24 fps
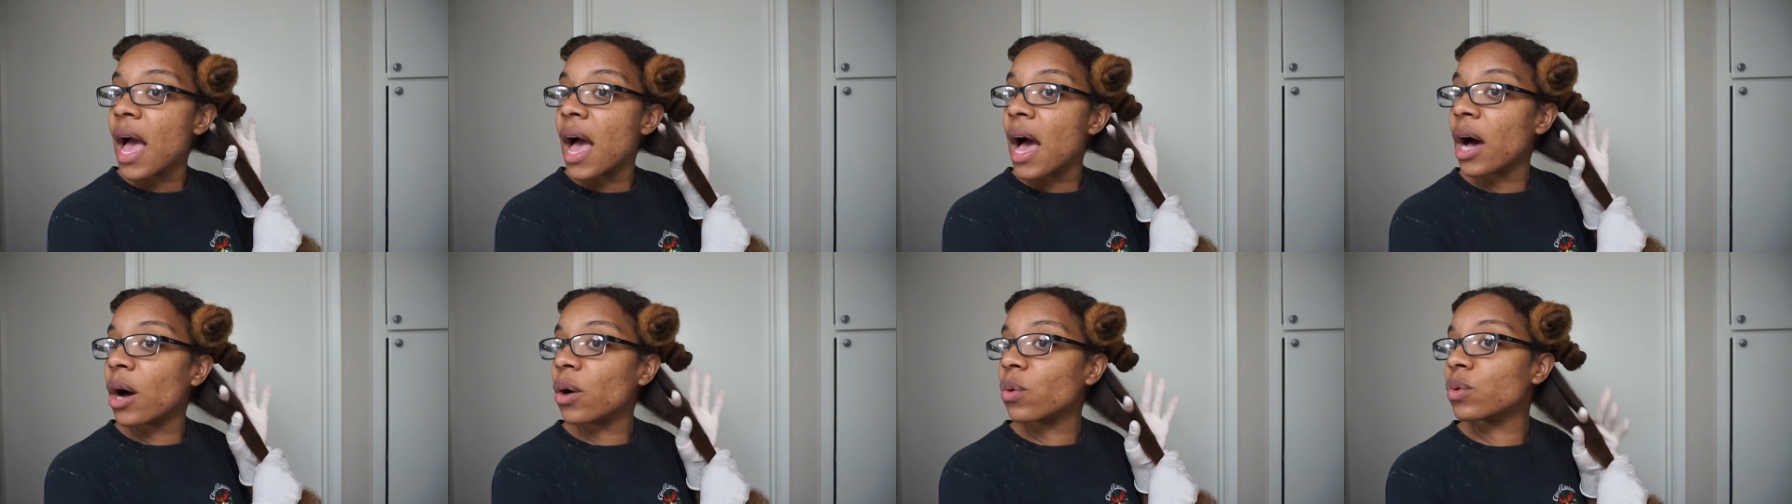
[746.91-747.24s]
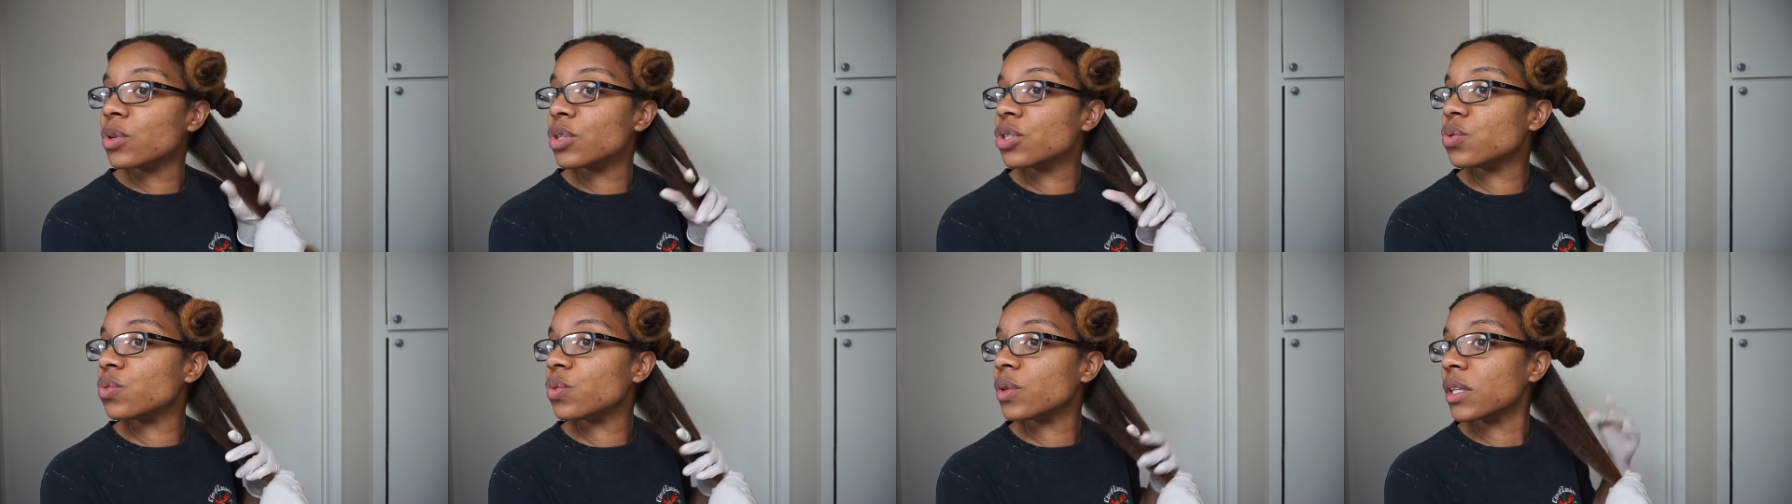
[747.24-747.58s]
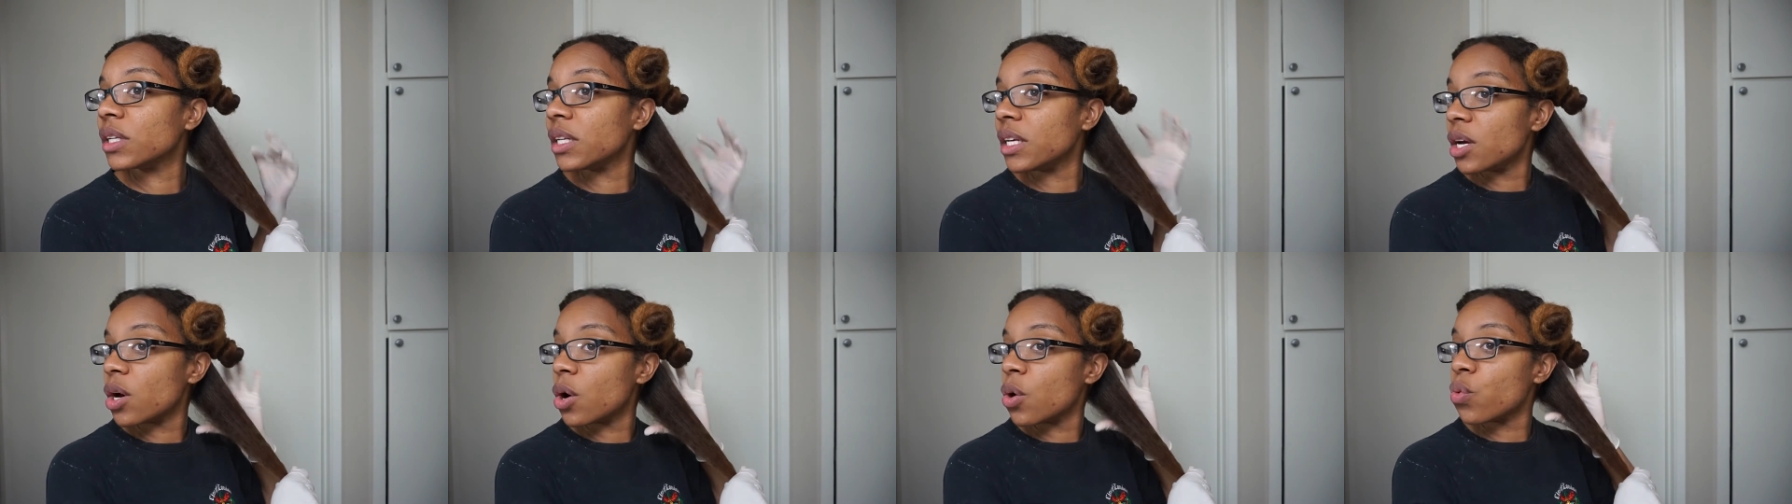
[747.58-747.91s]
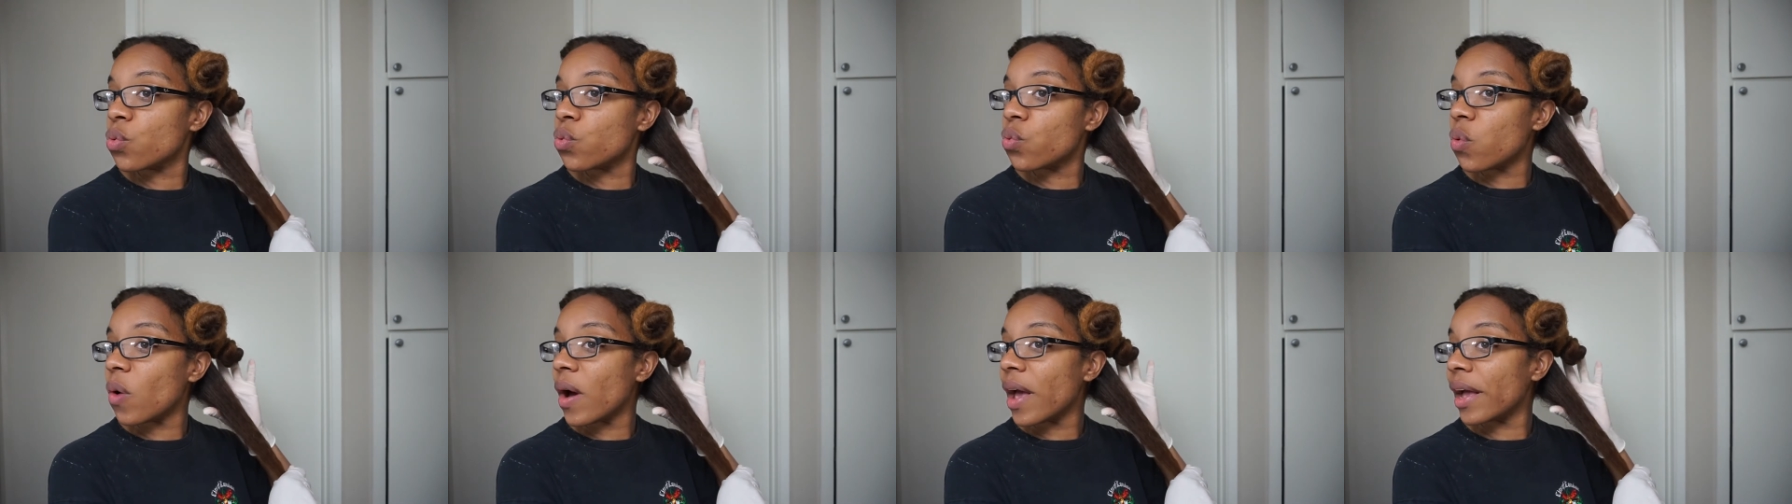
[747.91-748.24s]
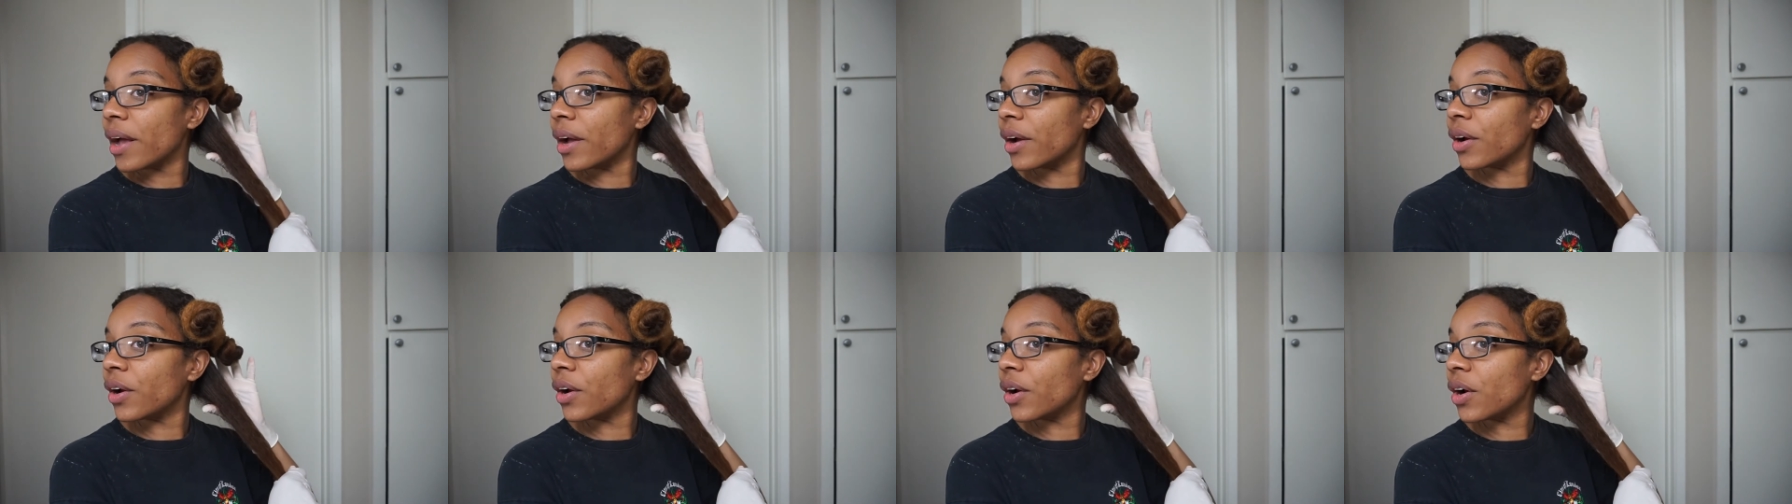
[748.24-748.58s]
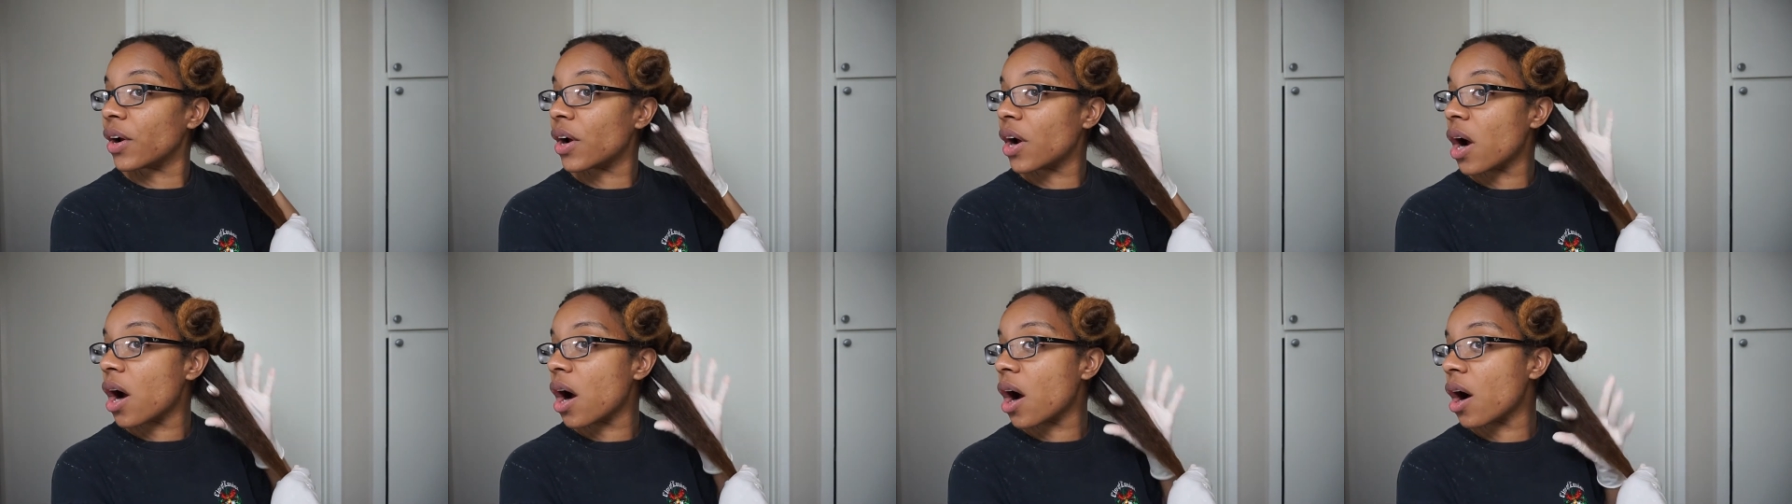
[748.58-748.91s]
I was really
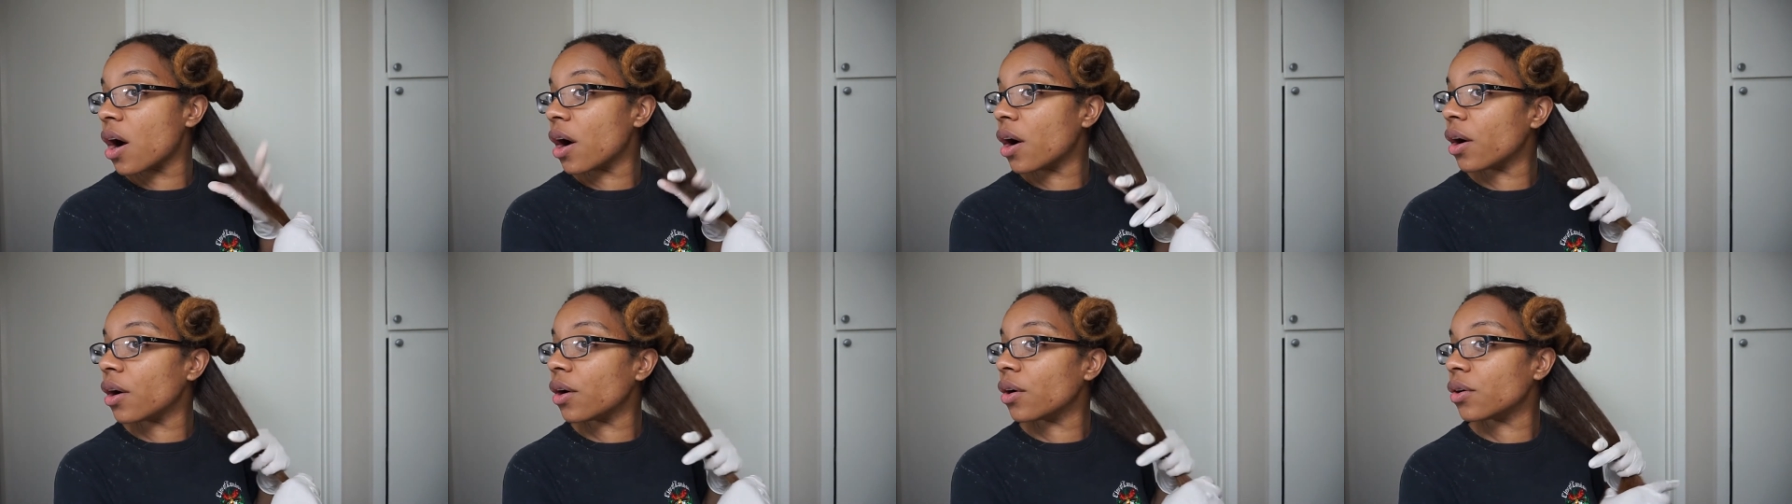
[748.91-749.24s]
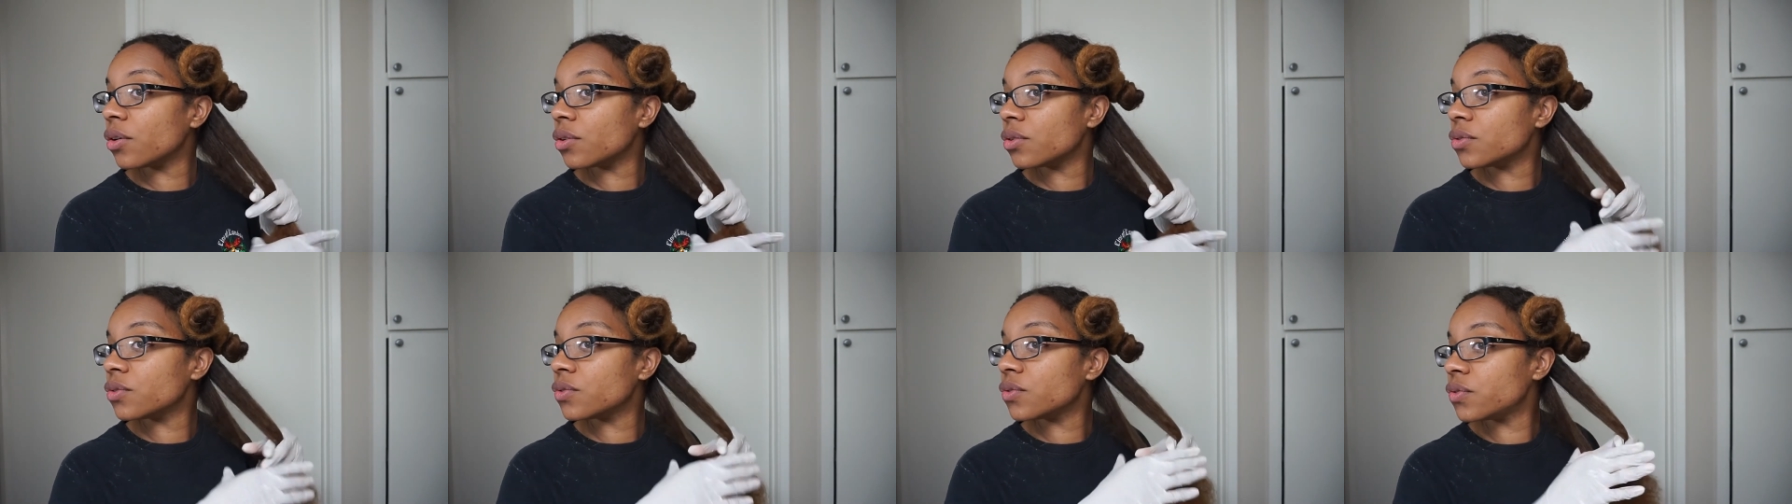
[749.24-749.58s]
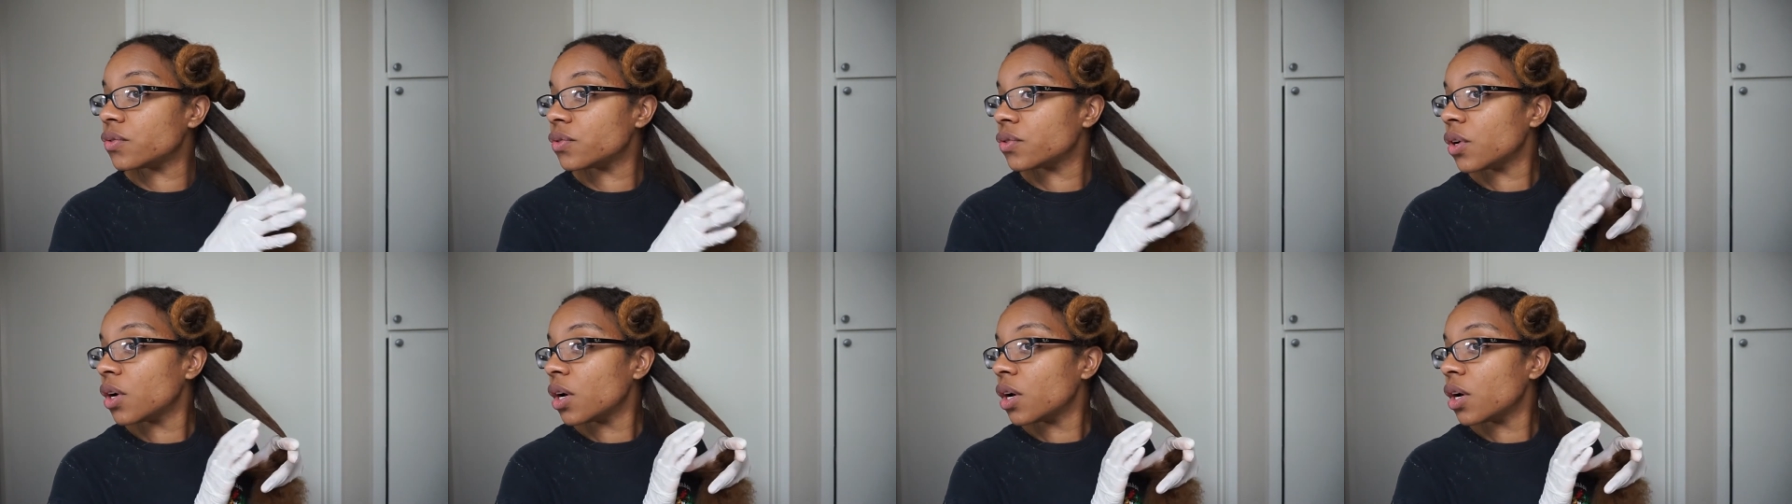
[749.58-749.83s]
aware of